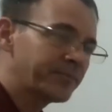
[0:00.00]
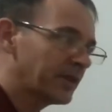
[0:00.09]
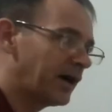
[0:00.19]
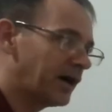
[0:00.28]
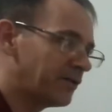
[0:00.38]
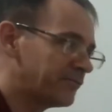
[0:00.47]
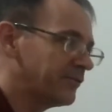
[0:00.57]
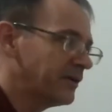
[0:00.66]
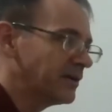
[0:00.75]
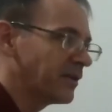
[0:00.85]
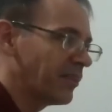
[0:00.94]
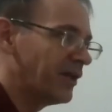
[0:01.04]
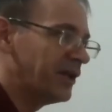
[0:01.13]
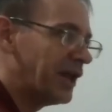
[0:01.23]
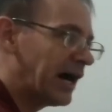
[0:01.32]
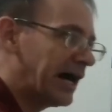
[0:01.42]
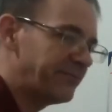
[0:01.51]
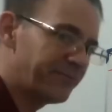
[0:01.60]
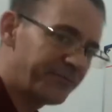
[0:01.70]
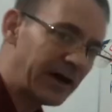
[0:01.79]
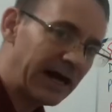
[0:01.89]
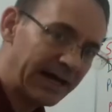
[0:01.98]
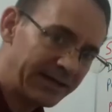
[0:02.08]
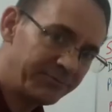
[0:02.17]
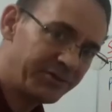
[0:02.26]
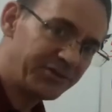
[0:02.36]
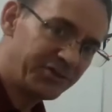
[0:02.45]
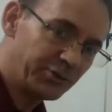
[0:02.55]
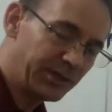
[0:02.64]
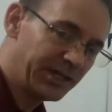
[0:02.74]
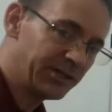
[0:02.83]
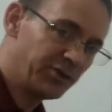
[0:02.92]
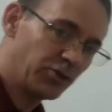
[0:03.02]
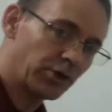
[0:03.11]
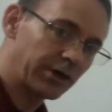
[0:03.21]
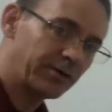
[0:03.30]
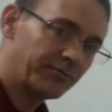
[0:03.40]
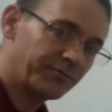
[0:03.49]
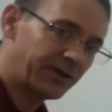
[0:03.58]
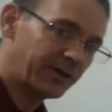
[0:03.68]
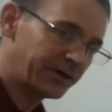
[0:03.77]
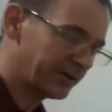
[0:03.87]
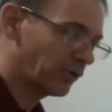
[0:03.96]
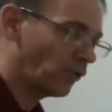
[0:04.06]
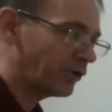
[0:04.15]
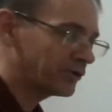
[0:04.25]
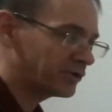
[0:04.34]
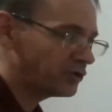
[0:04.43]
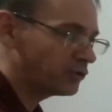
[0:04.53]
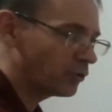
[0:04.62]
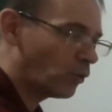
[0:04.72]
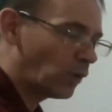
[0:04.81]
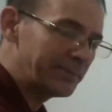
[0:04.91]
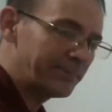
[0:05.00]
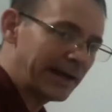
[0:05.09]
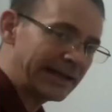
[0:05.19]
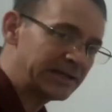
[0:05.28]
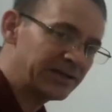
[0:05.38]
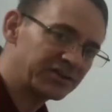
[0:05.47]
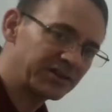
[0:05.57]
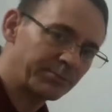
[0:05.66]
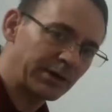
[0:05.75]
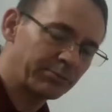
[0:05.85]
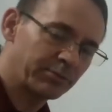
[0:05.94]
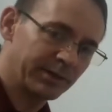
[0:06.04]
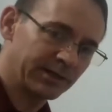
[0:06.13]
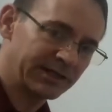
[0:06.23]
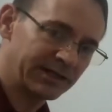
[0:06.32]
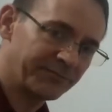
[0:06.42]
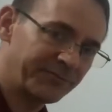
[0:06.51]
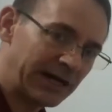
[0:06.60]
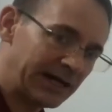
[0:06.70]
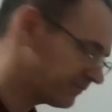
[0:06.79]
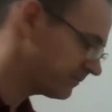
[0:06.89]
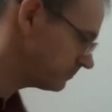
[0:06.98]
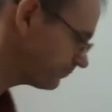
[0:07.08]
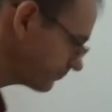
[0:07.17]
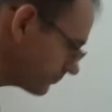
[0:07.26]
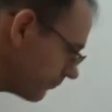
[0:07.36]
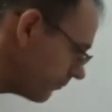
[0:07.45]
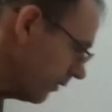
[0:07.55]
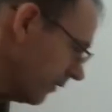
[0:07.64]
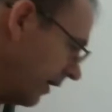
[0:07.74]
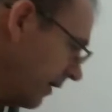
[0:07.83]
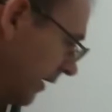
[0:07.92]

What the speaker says: of the non-5s to get your failure, or do 1 minus the probability of 5. Okay,